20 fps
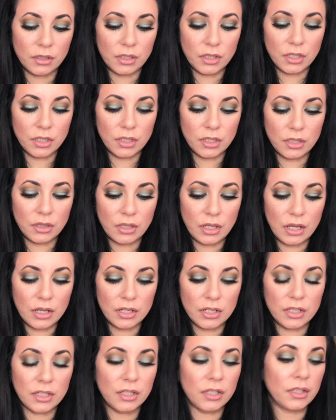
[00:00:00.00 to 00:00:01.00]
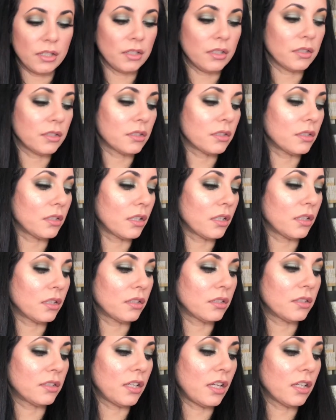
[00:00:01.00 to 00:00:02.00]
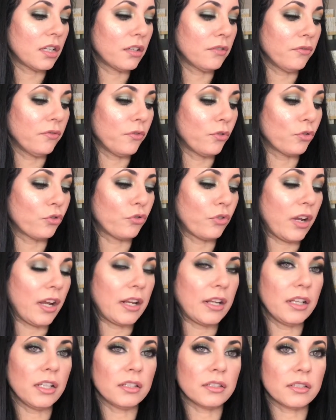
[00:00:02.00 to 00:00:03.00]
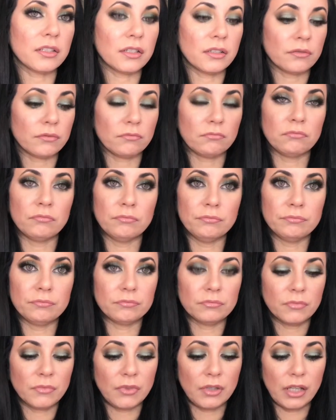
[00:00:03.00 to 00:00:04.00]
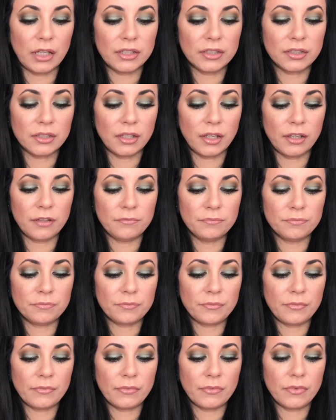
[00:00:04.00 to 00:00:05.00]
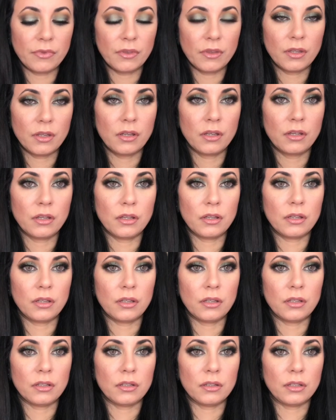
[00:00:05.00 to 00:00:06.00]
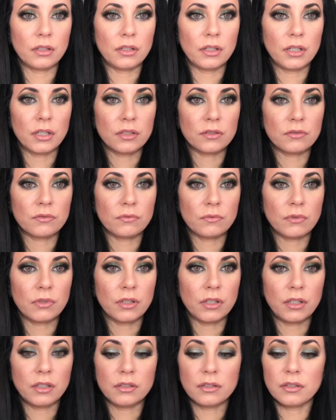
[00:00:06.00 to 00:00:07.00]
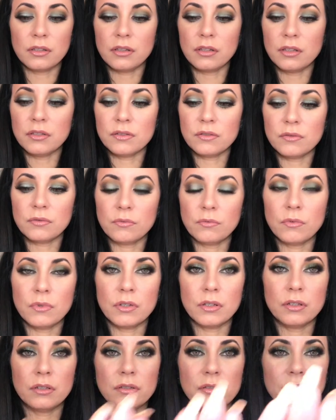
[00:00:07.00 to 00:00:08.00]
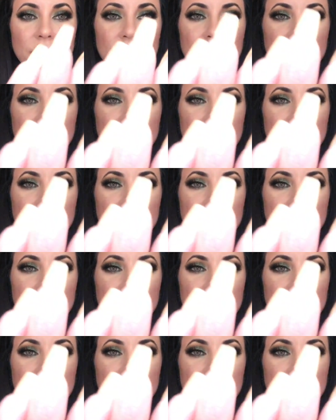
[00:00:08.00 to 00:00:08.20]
And that is Take It For Granted. Nice name. The next one is this one.